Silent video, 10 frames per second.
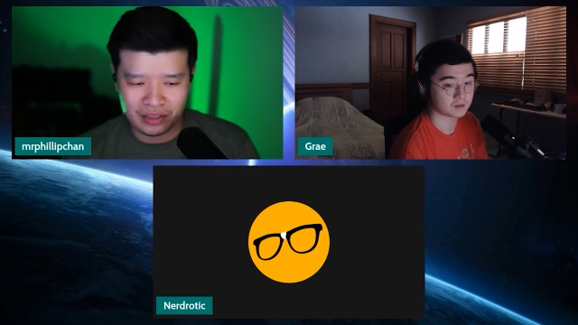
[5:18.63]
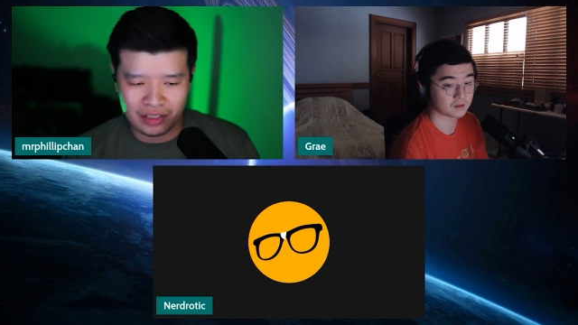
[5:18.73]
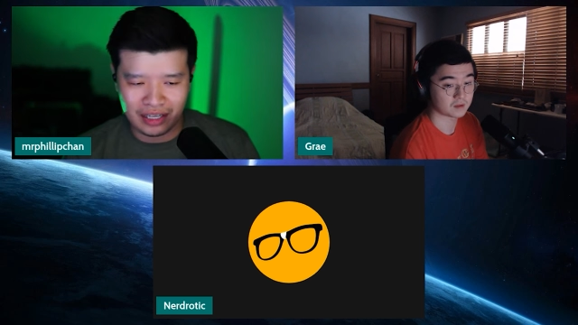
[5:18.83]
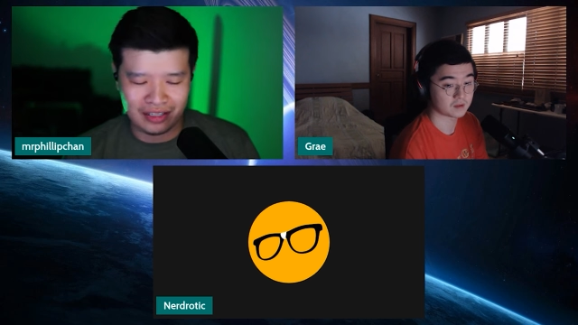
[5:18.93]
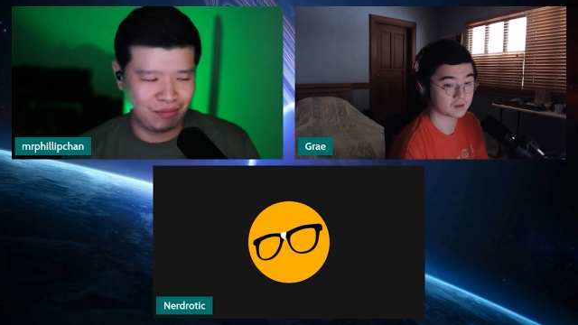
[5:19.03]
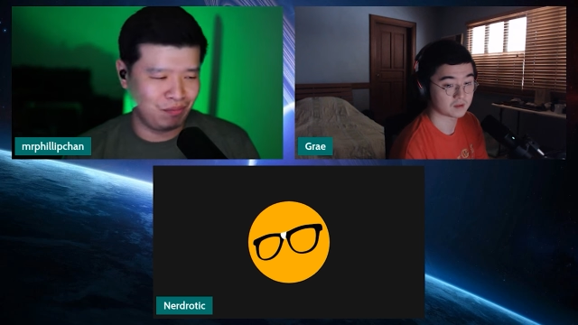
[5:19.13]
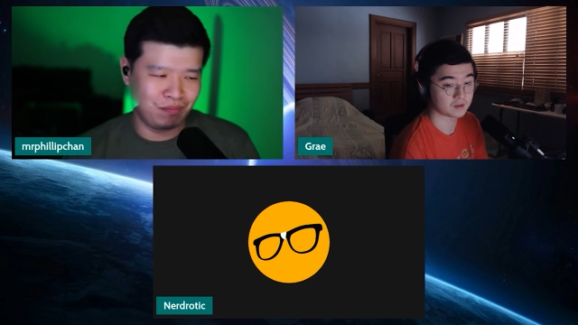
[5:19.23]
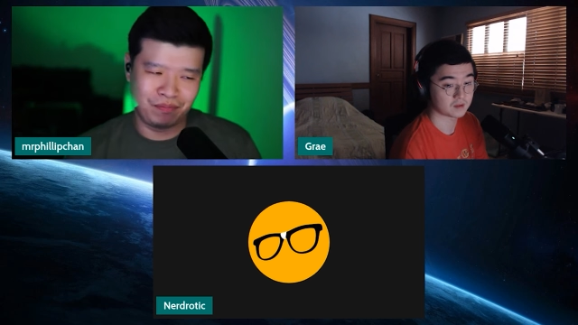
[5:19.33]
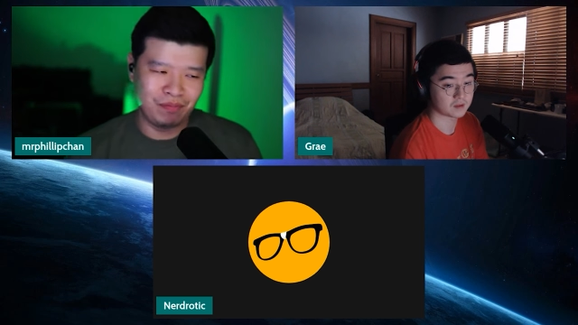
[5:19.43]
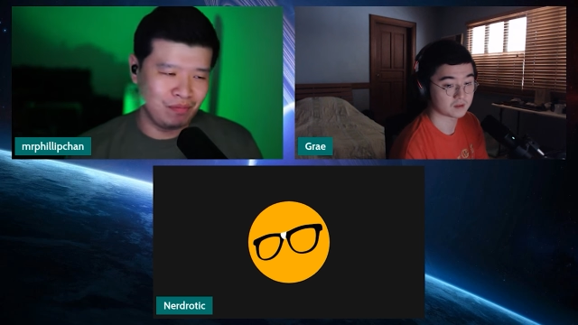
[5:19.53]
Speaker 1: like
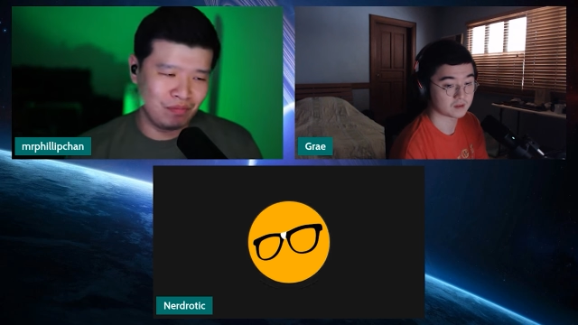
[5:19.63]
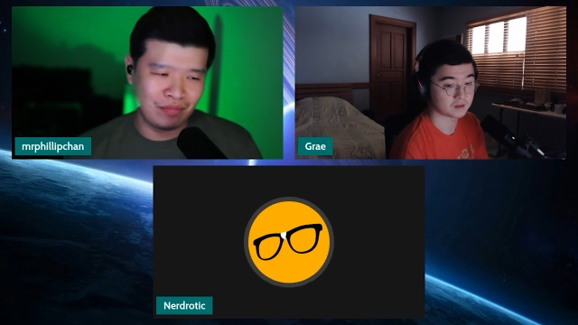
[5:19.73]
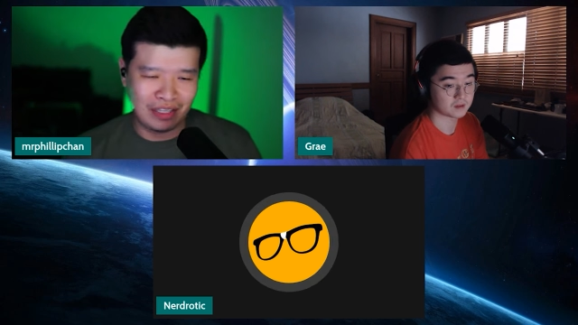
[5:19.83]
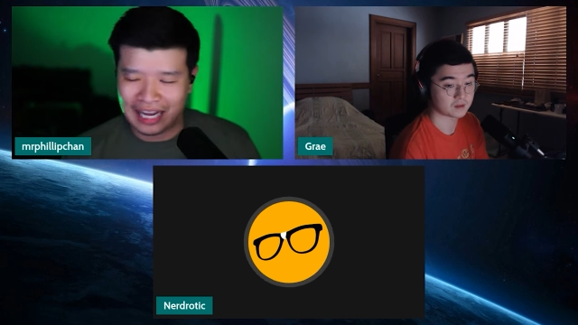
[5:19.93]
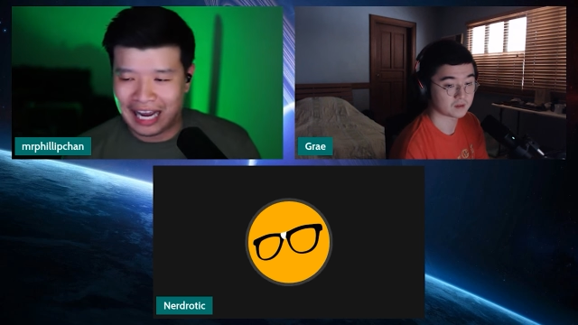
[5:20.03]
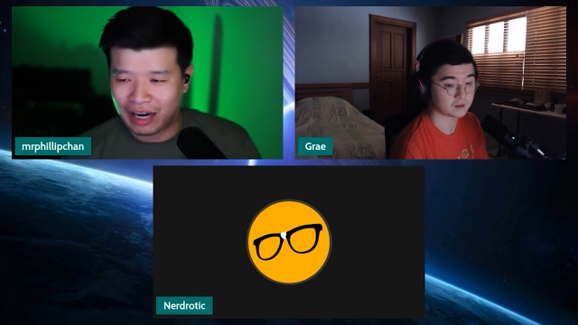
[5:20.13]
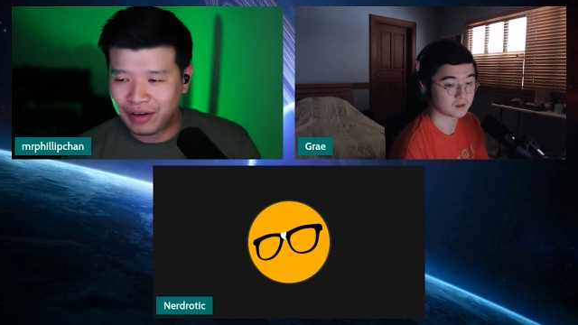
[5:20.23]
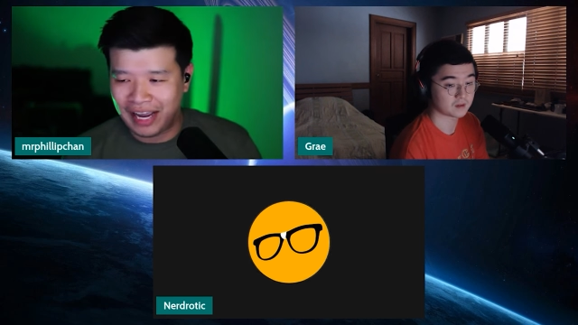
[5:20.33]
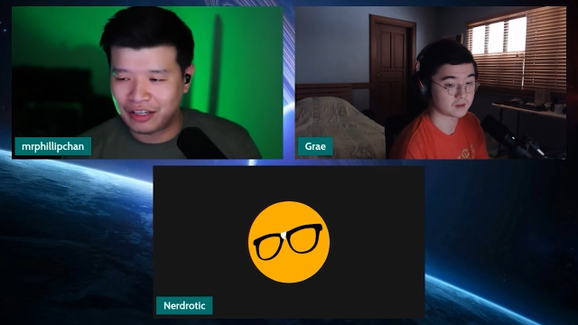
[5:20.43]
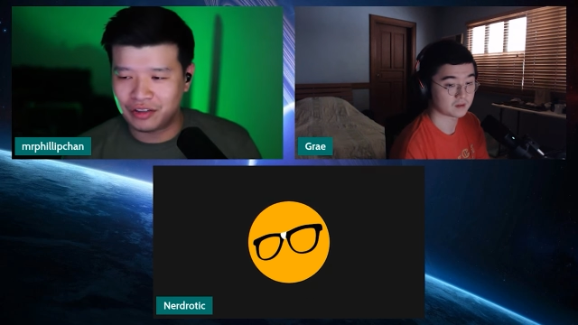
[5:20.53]
well, how, how they
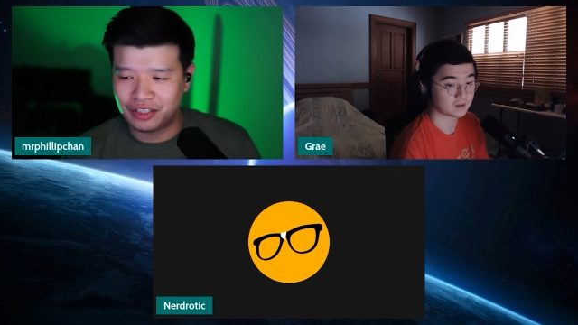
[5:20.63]
handled it